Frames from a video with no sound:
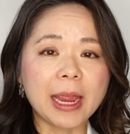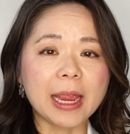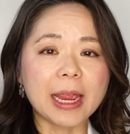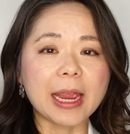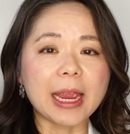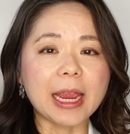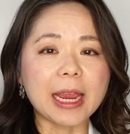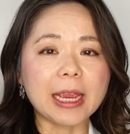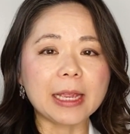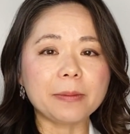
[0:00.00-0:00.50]

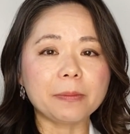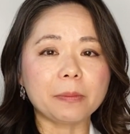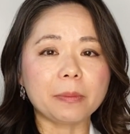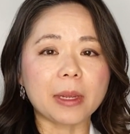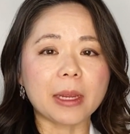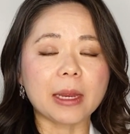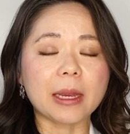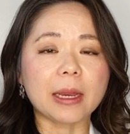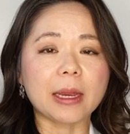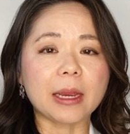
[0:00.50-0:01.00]
it
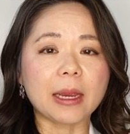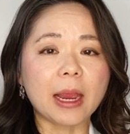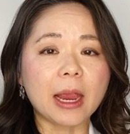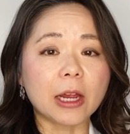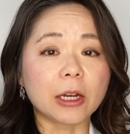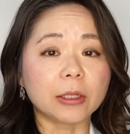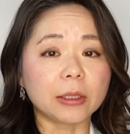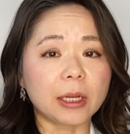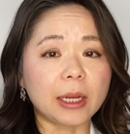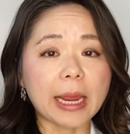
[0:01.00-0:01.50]
may,
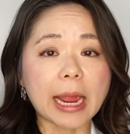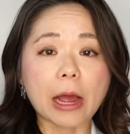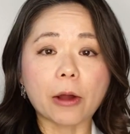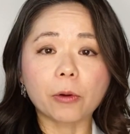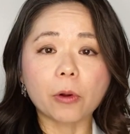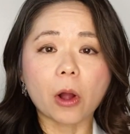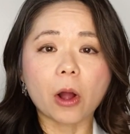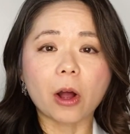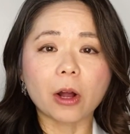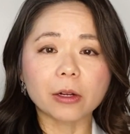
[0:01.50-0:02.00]
the
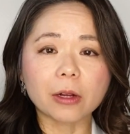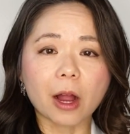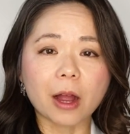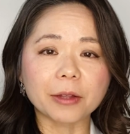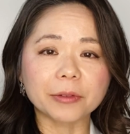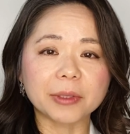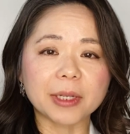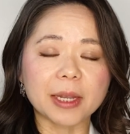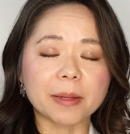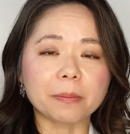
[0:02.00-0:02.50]
alcohol
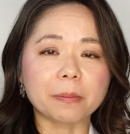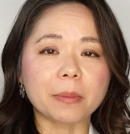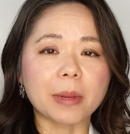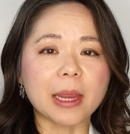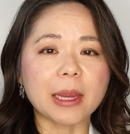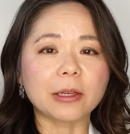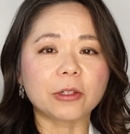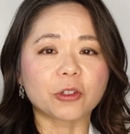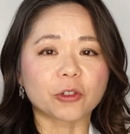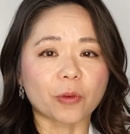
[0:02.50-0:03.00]
content
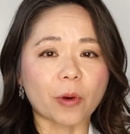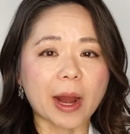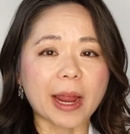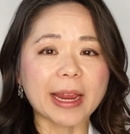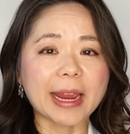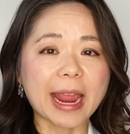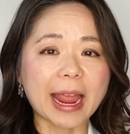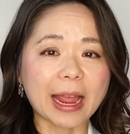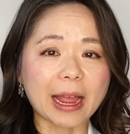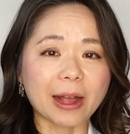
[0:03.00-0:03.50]
may
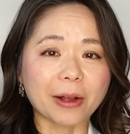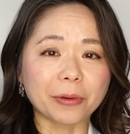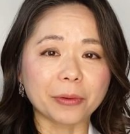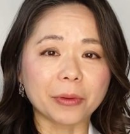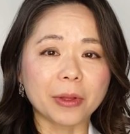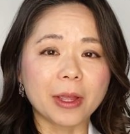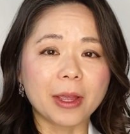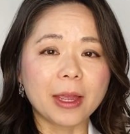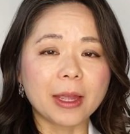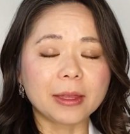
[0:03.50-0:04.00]
dry out
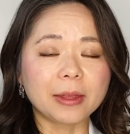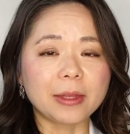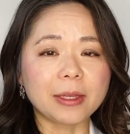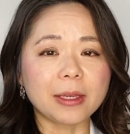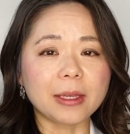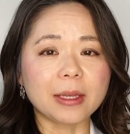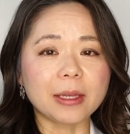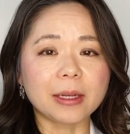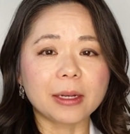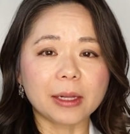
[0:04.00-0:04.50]

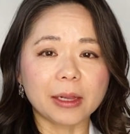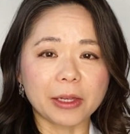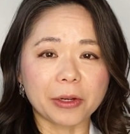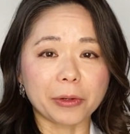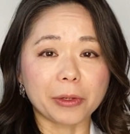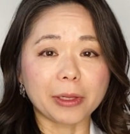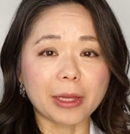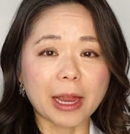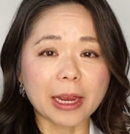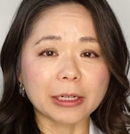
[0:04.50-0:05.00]
the clear
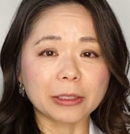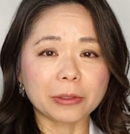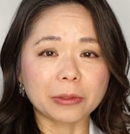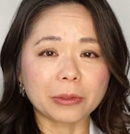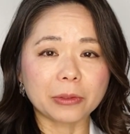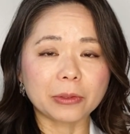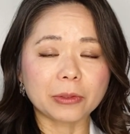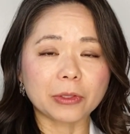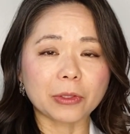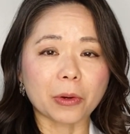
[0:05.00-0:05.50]

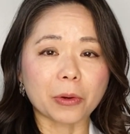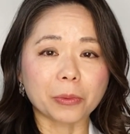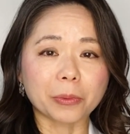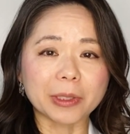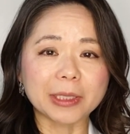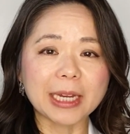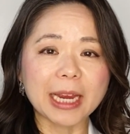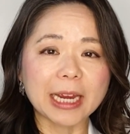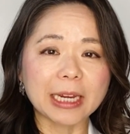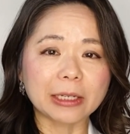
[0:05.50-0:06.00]
aligners or
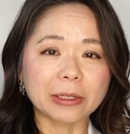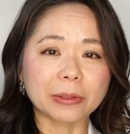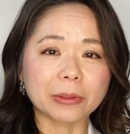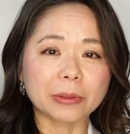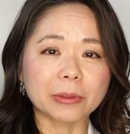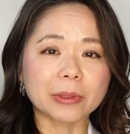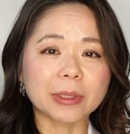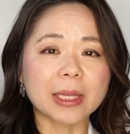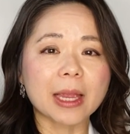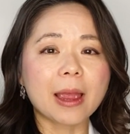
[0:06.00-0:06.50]

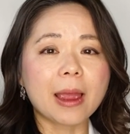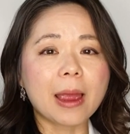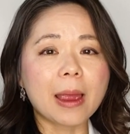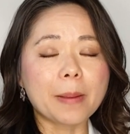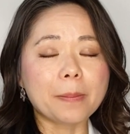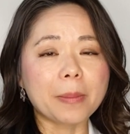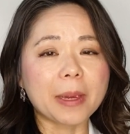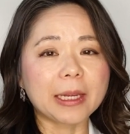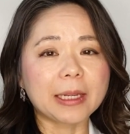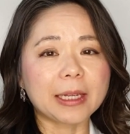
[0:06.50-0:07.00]
retainers,
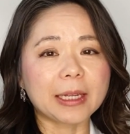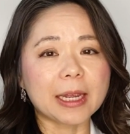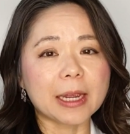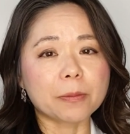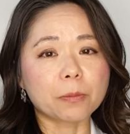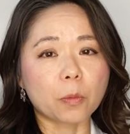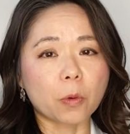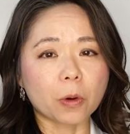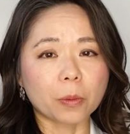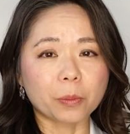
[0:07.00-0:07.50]
making it
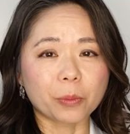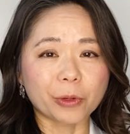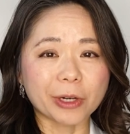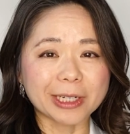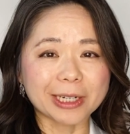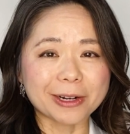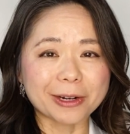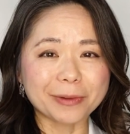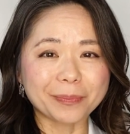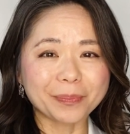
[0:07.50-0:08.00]
more
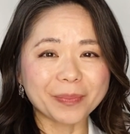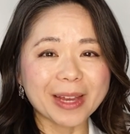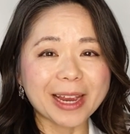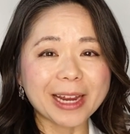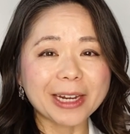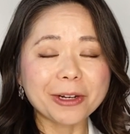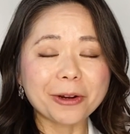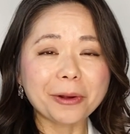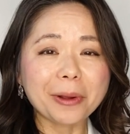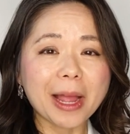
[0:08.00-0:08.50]
brittle. I
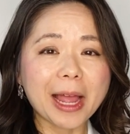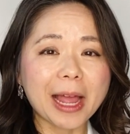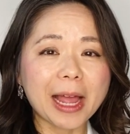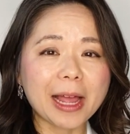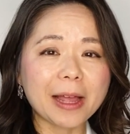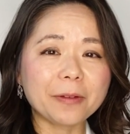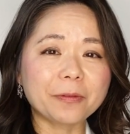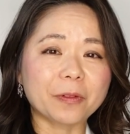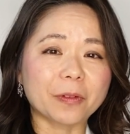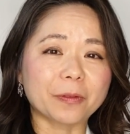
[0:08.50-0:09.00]
don't
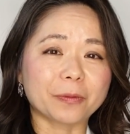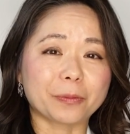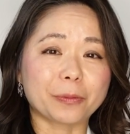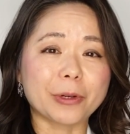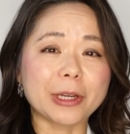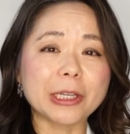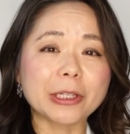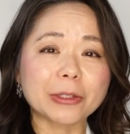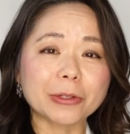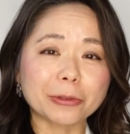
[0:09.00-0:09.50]
have
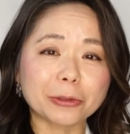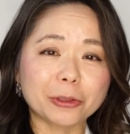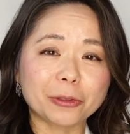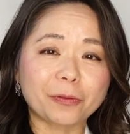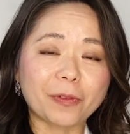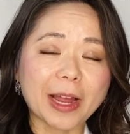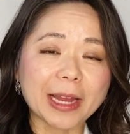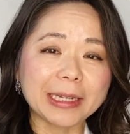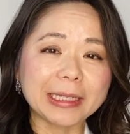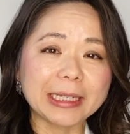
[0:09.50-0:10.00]
research
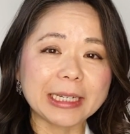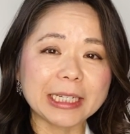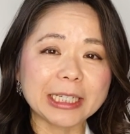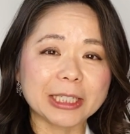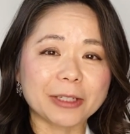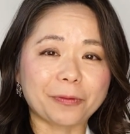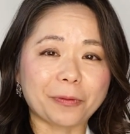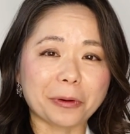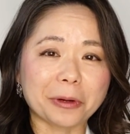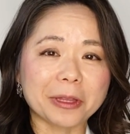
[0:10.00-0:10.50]

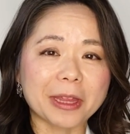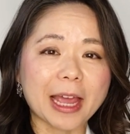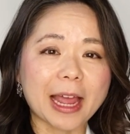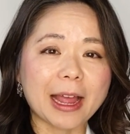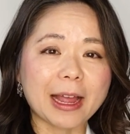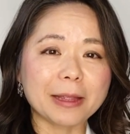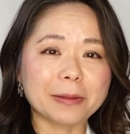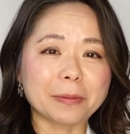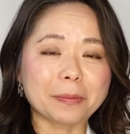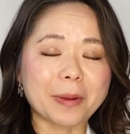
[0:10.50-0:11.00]
findings for
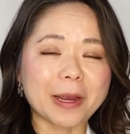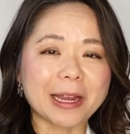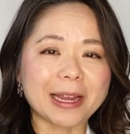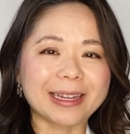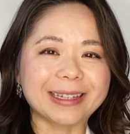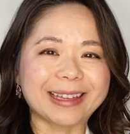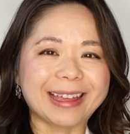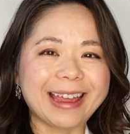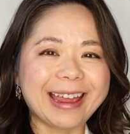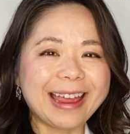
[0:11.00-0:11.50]
that,
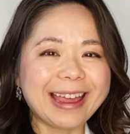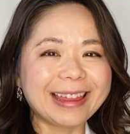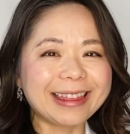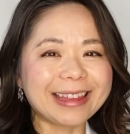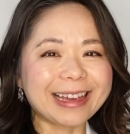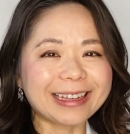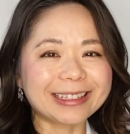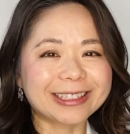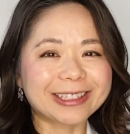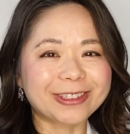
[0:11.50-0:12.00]
but
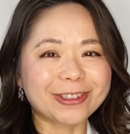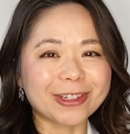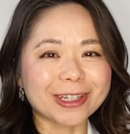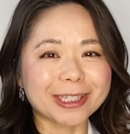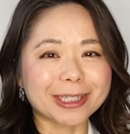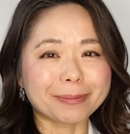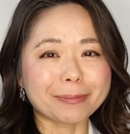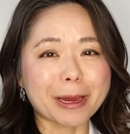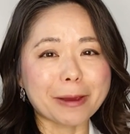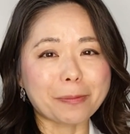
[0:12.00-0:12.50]
that's
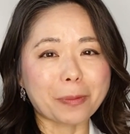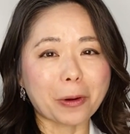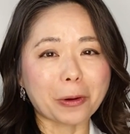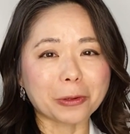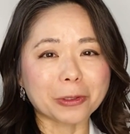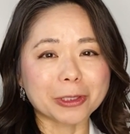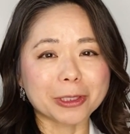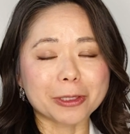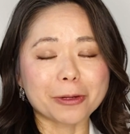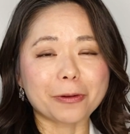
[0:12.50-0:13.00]
just my
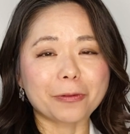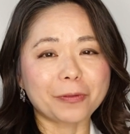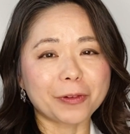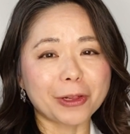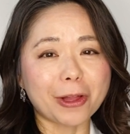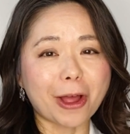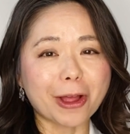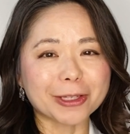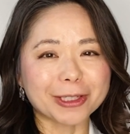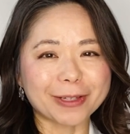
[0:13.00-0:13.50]
personal
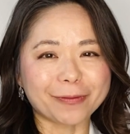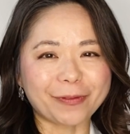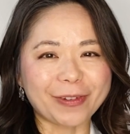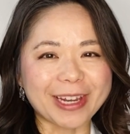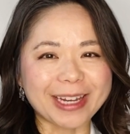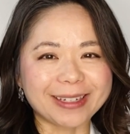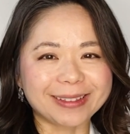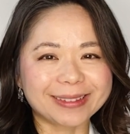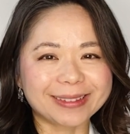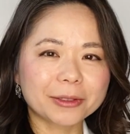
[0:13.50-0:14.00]

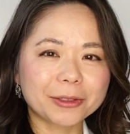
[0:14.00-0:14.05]
philosophy.